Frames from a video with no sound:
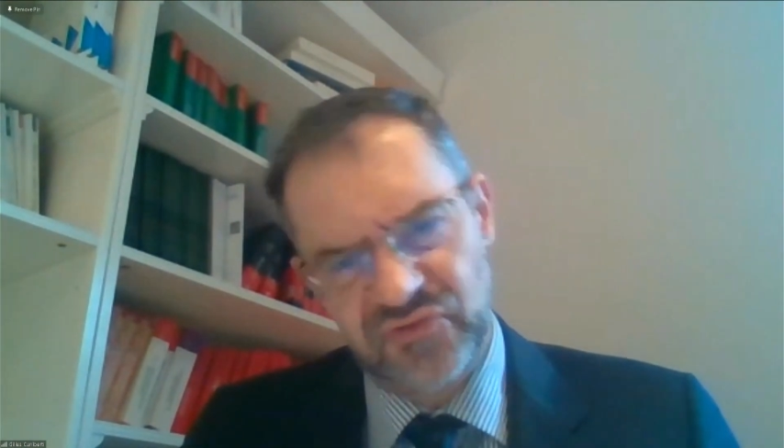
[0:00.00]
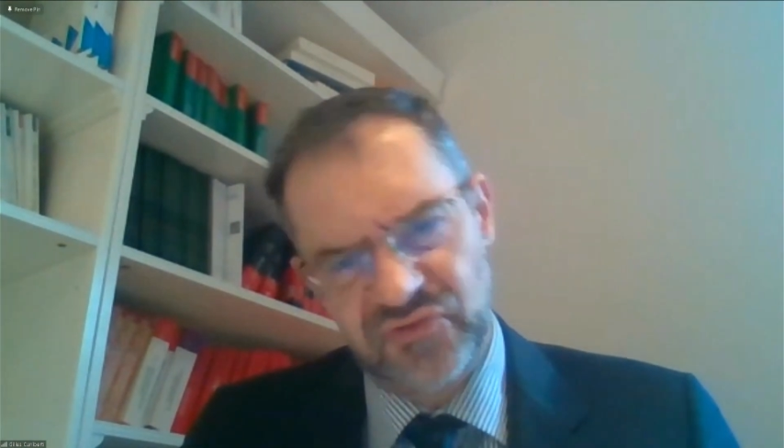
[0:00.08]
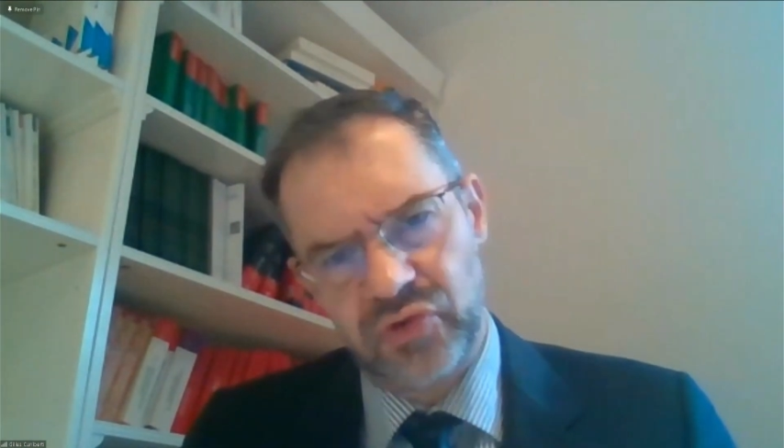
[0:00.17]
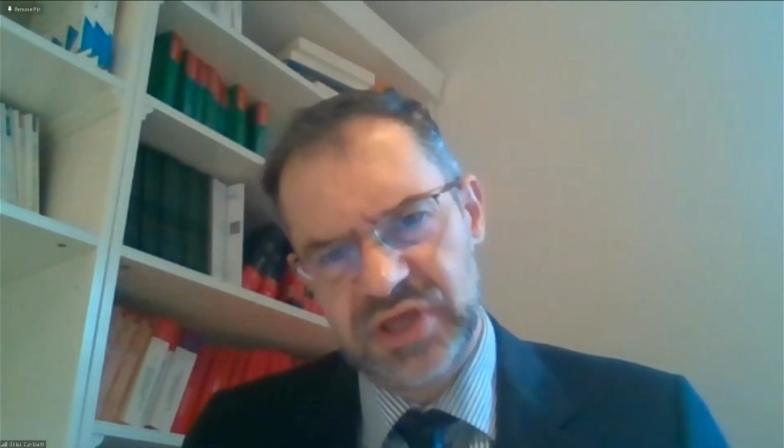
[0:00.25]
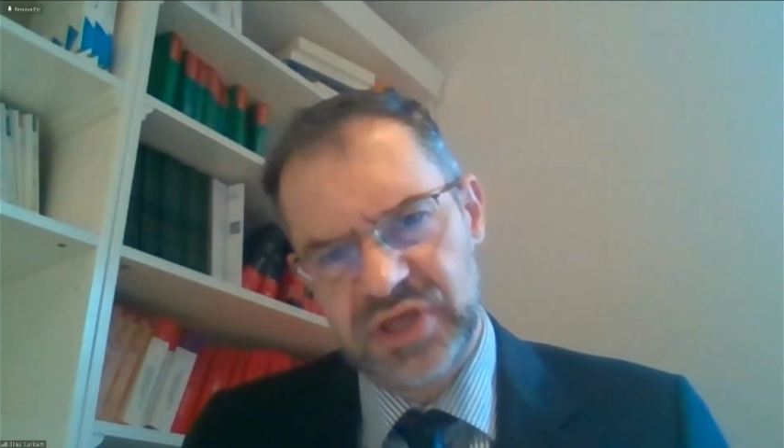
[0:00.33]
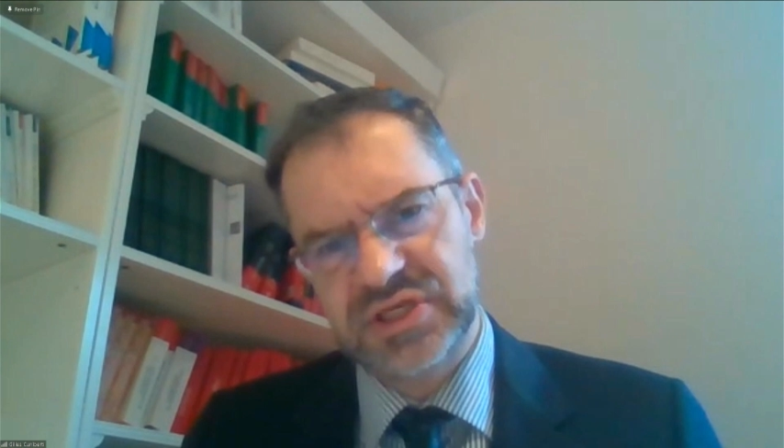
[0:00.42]

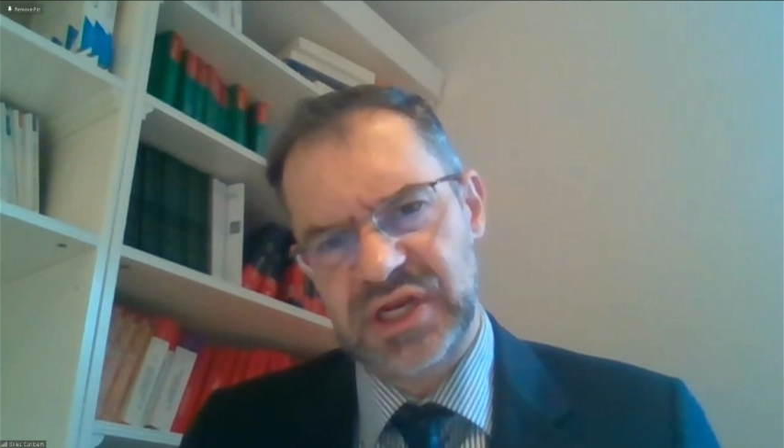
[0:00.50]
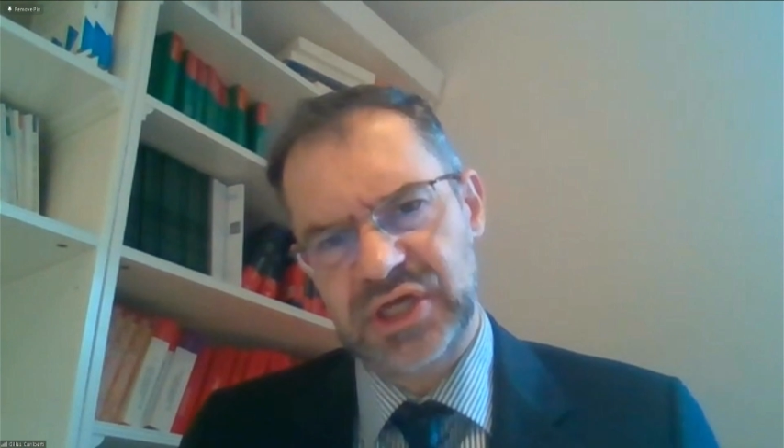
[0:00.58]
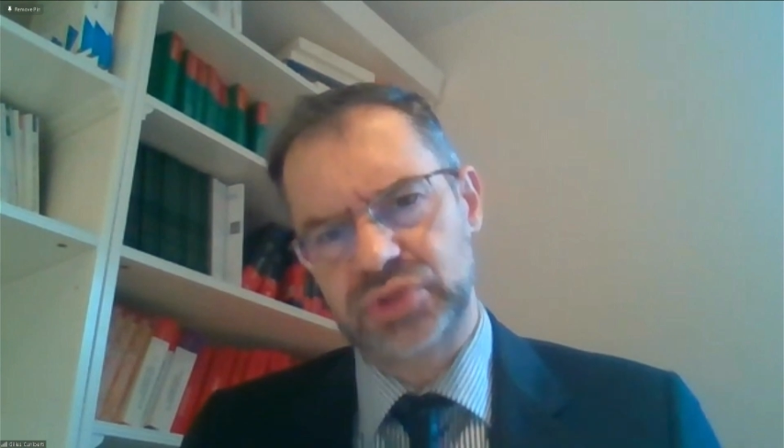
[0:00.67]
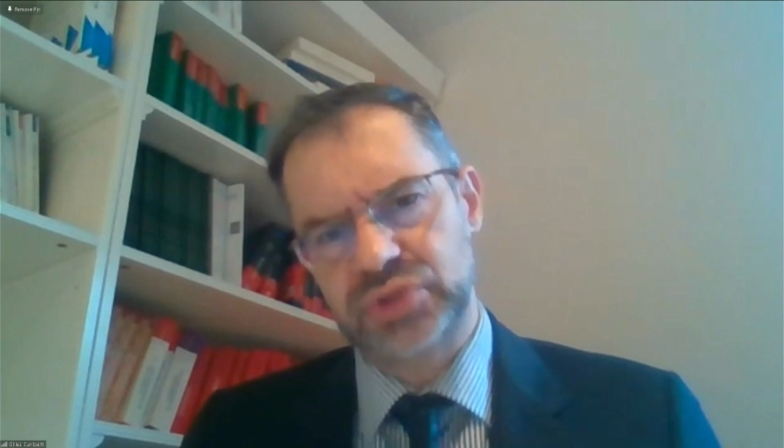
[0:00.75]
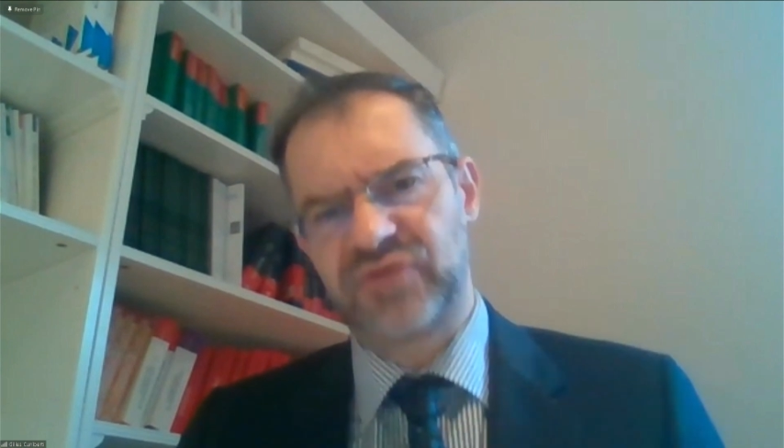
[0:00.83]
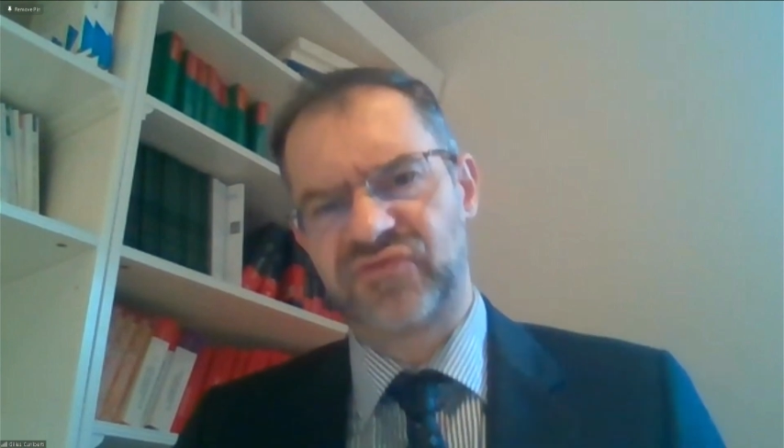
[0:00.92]
for
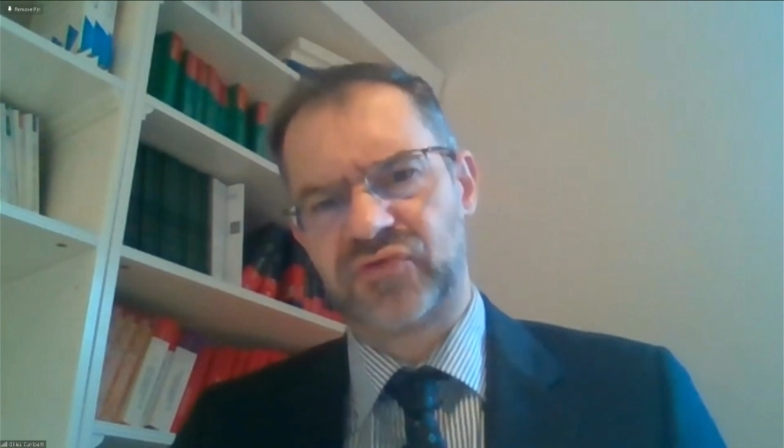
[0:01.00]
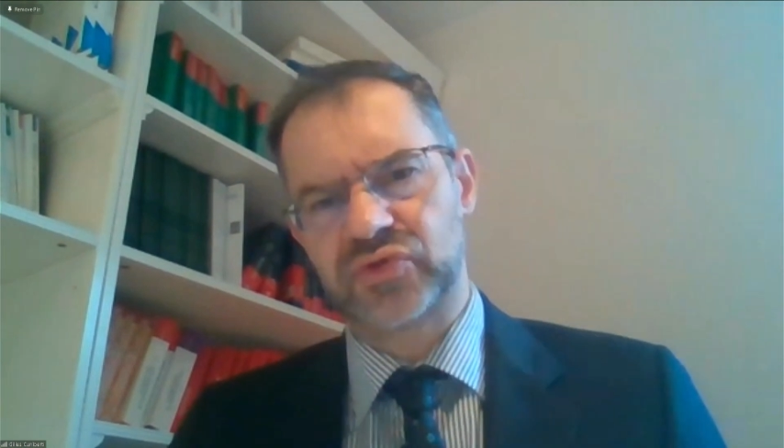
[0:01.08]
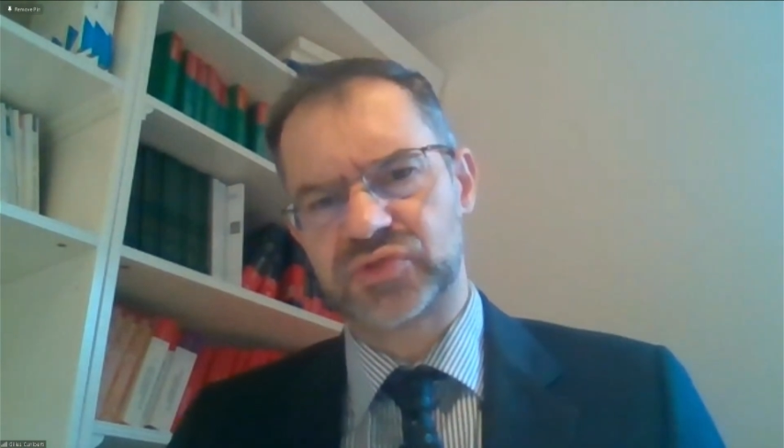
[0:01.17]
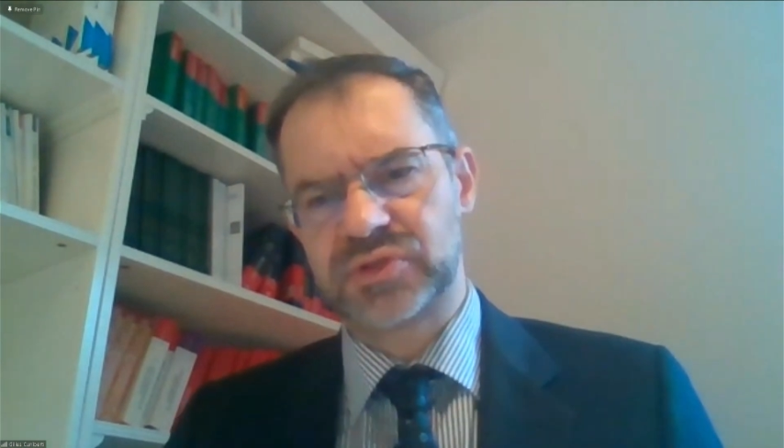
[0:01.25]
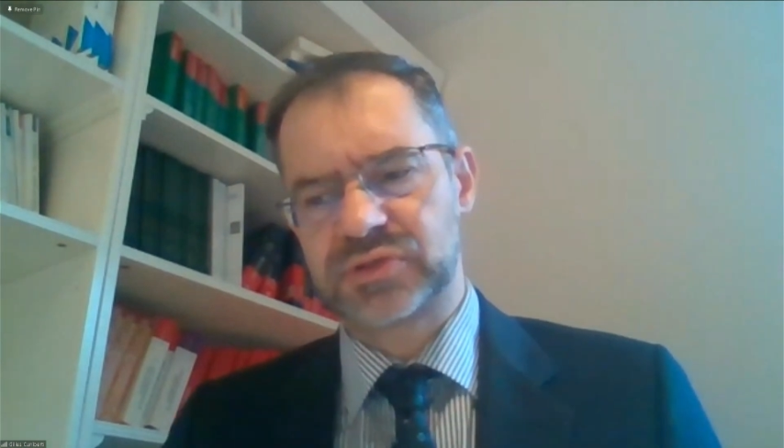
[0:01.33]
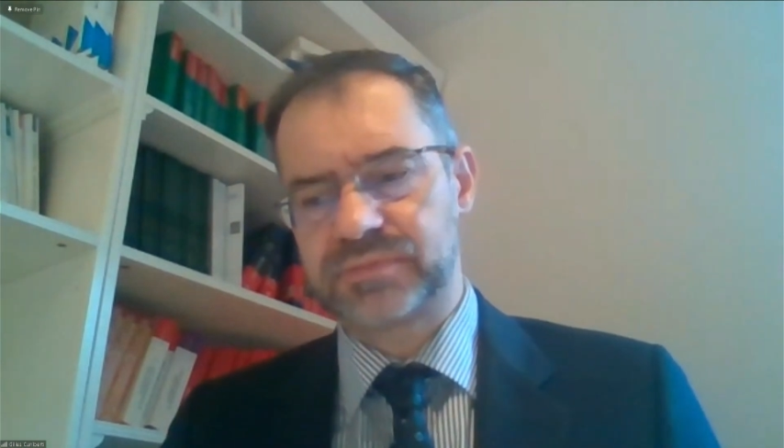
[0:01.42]
international
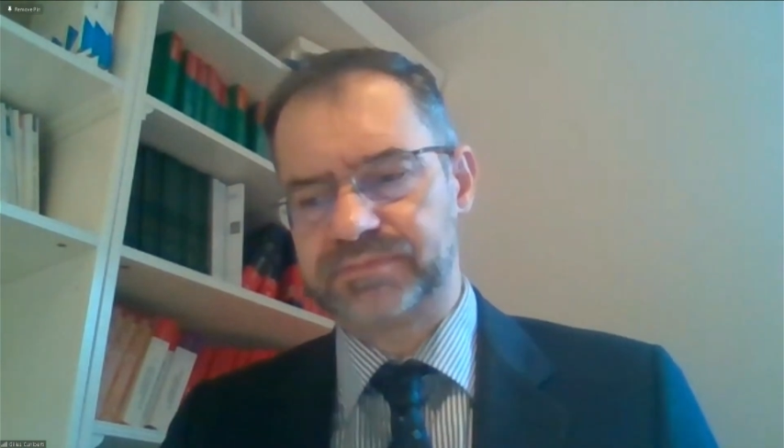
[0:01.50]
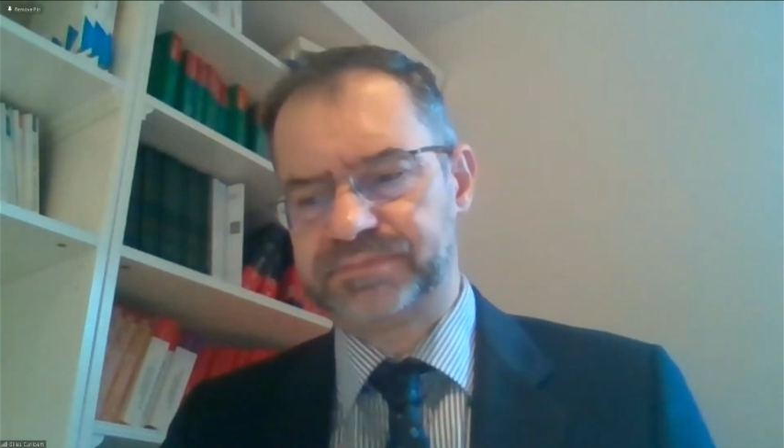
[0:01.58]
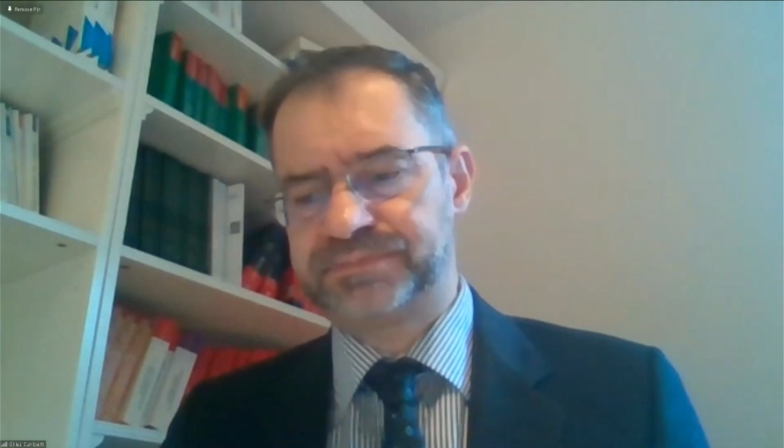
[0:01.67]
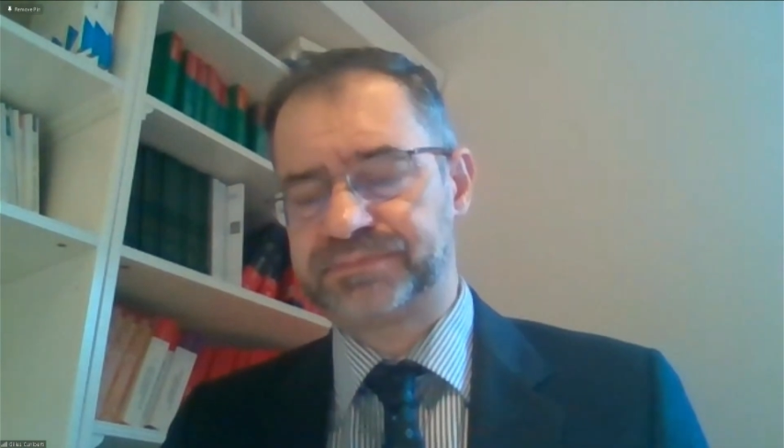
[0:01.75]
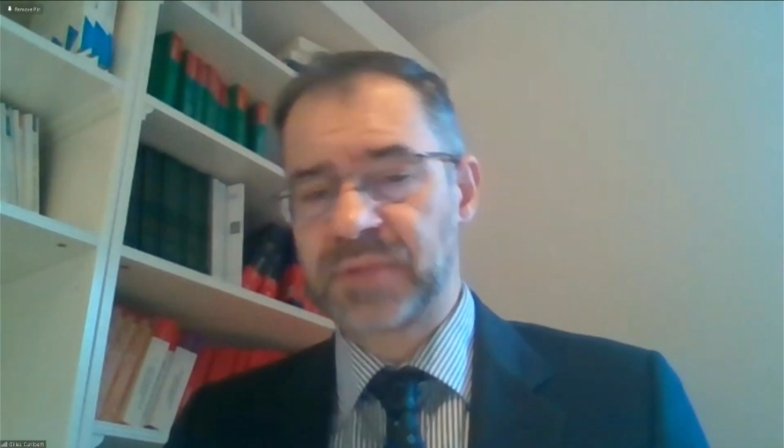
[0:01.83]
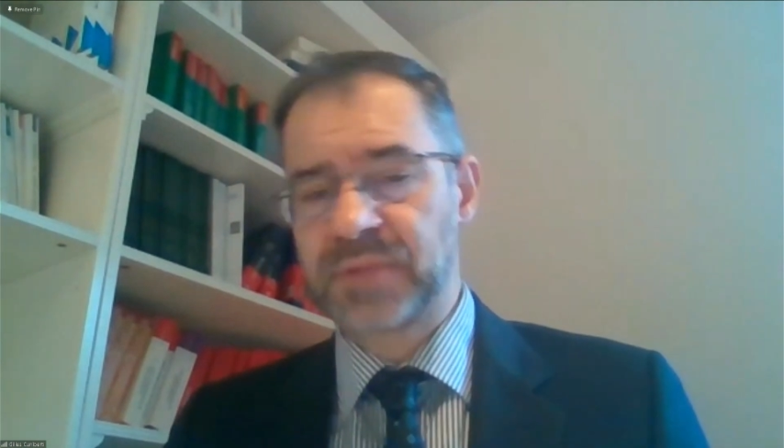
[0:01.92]

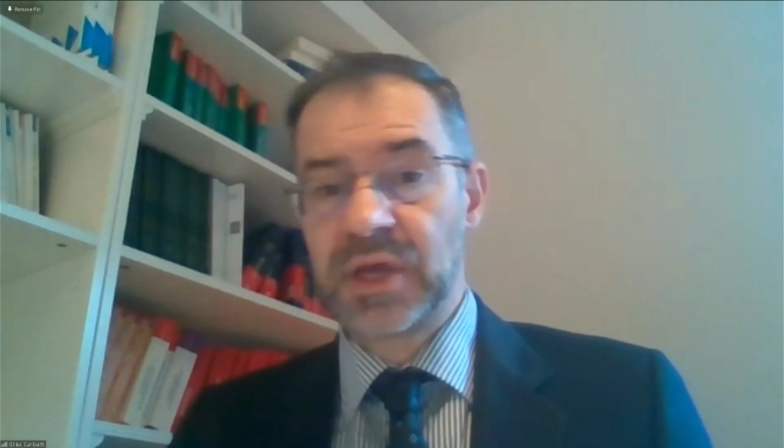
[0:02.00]
enforcement.